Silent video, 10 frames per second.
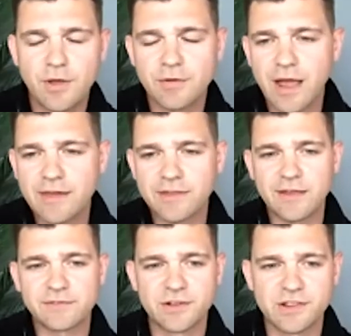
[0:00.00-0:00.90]
I think you have to
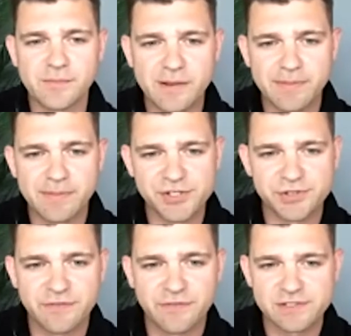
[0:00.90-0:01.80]
look at the big
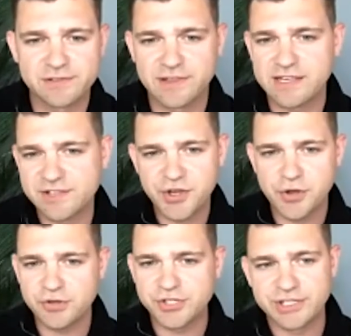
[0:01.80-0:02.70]
picture. So these
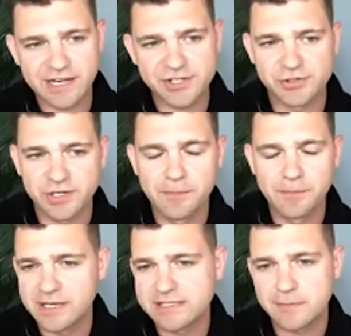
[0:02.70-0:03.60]
huge international
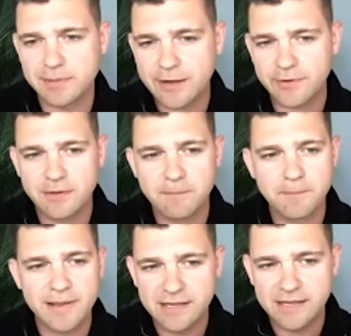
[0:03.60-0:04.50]
companies, they're plowing
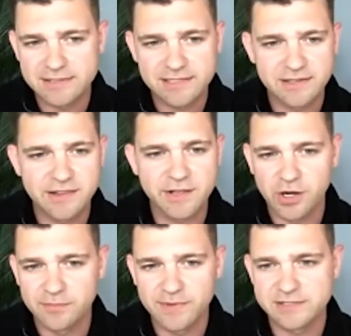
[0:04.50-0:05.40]
billions into the
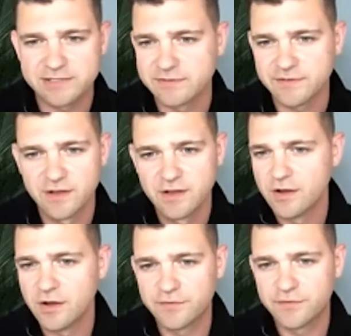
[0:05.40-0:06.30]
economies
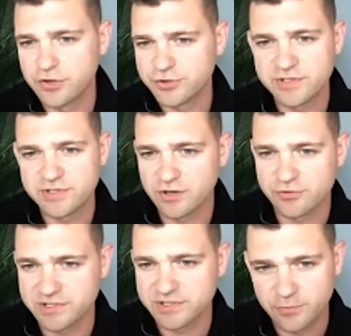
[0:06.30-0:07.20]
of countries
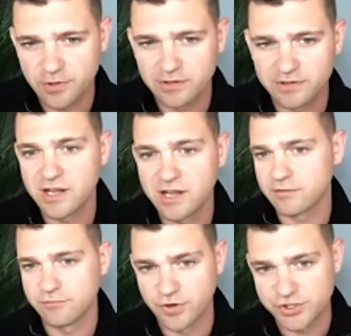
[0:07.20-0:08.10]
across the world, like
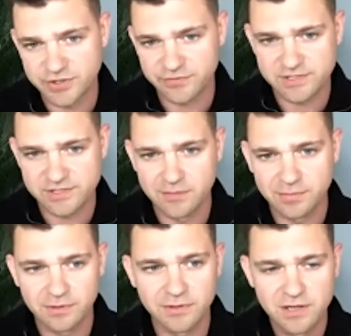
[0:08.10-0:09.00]
Russia, for
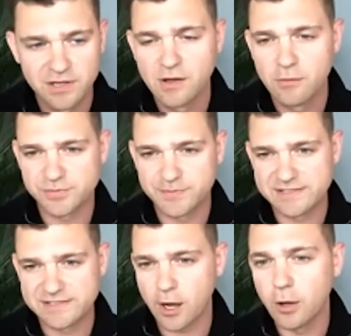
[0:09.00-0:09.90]
example, which means they
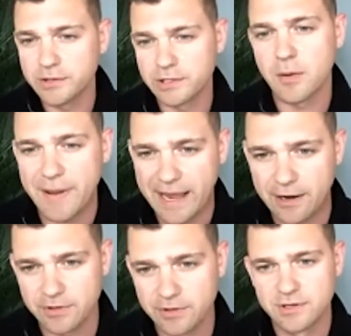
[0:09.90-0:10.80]
hold a lot of
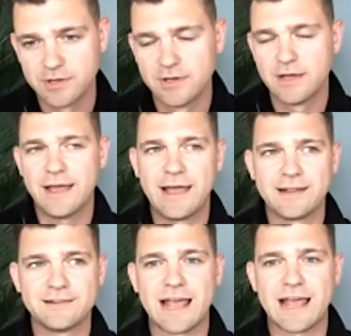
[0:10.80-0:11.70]
power.
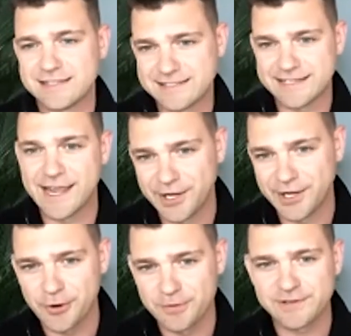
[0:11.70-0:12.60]
And as the saying
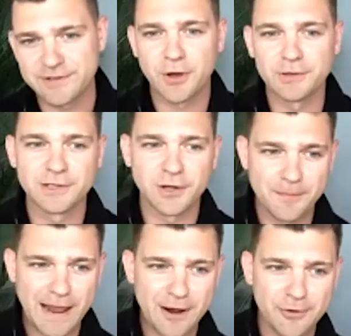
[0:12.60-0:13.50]
goes, if you hold a lot of
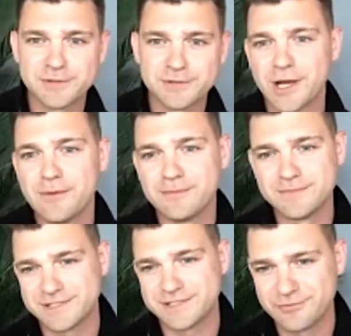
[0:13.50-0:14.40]
power, also
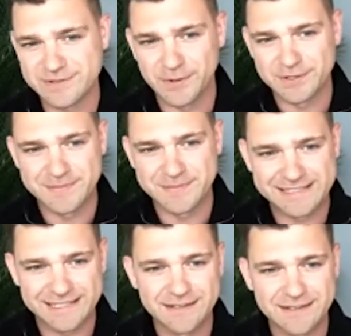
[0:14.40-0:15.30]
comes responsibility.